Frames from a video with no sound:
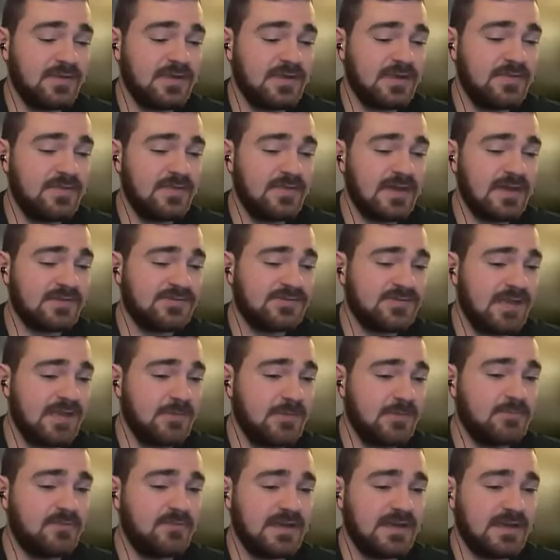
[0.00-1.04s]
but in that
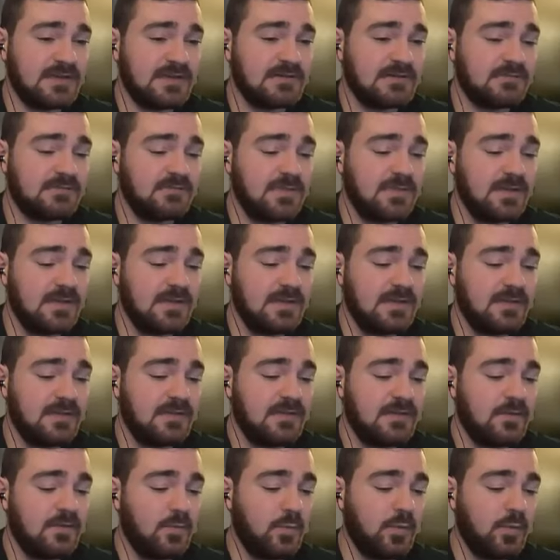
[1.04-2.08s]
same vein, I
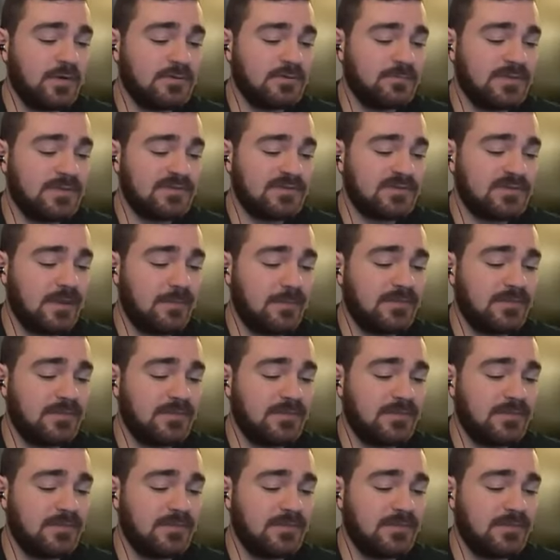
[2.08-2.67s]
wouldn't be.